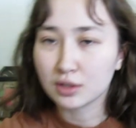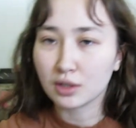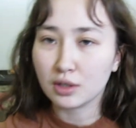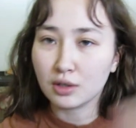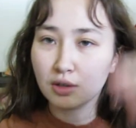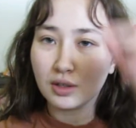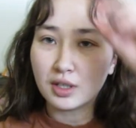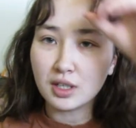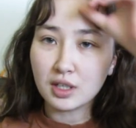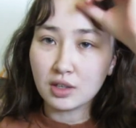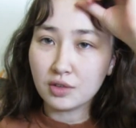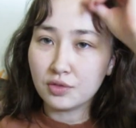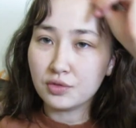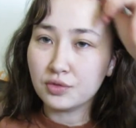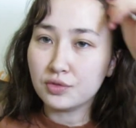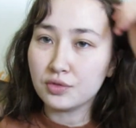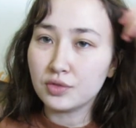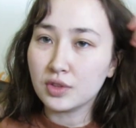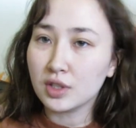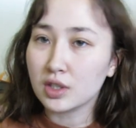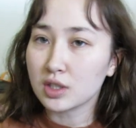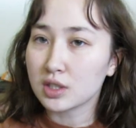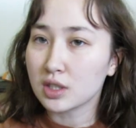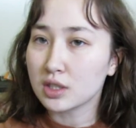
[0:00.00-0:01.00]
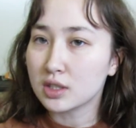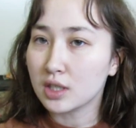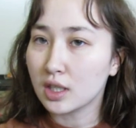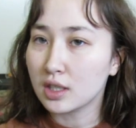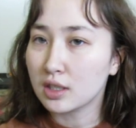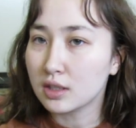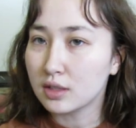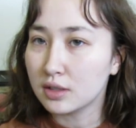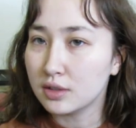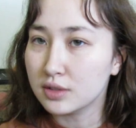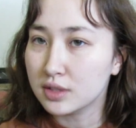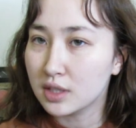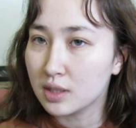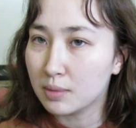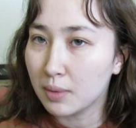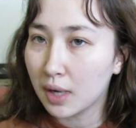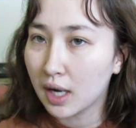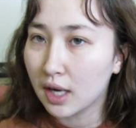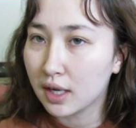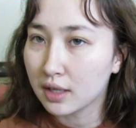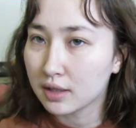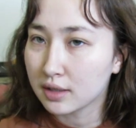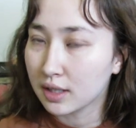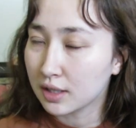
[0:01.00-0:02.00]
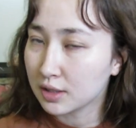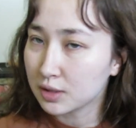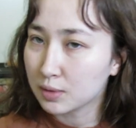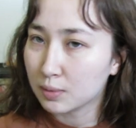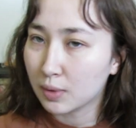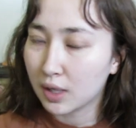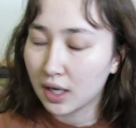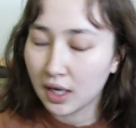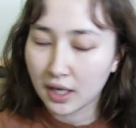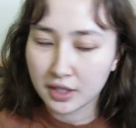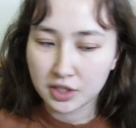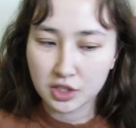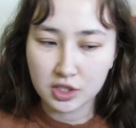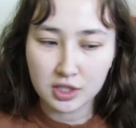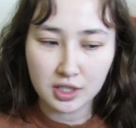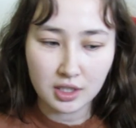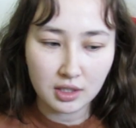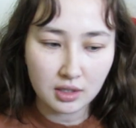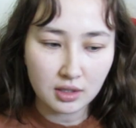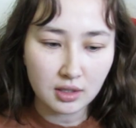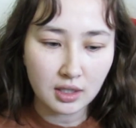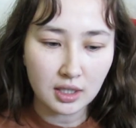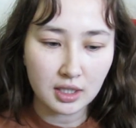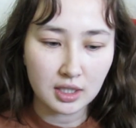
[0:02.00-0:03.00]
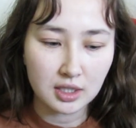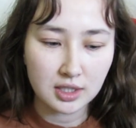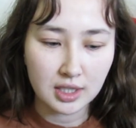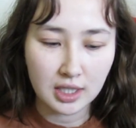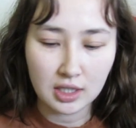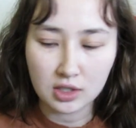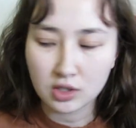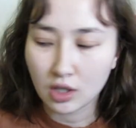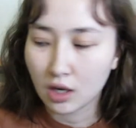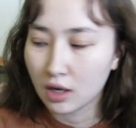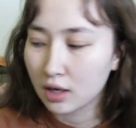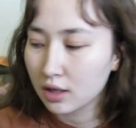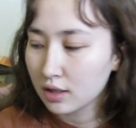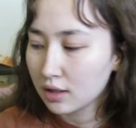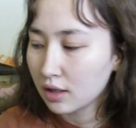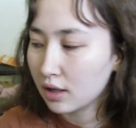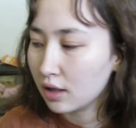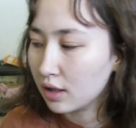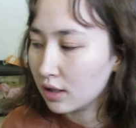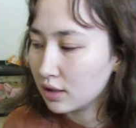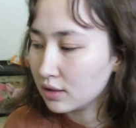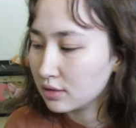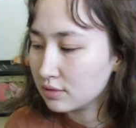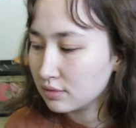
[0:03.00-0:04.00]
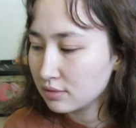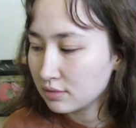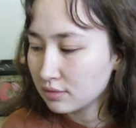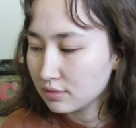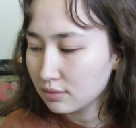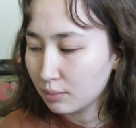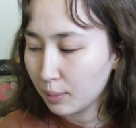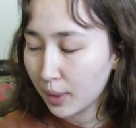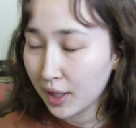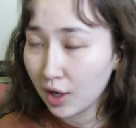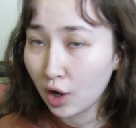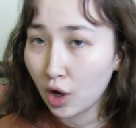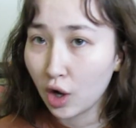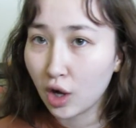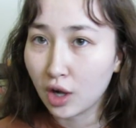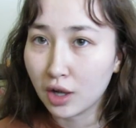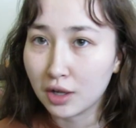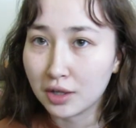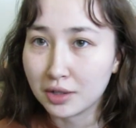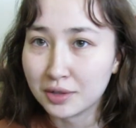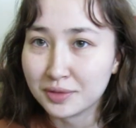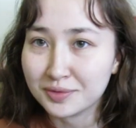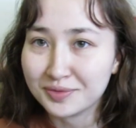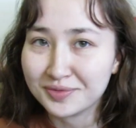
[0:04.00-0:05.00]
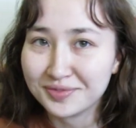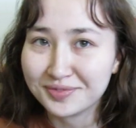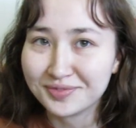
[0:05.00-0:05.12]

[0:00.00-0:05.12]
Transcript: so if there's a ton of clothes in the bag, that's why. I just did like a TikTok on my haul.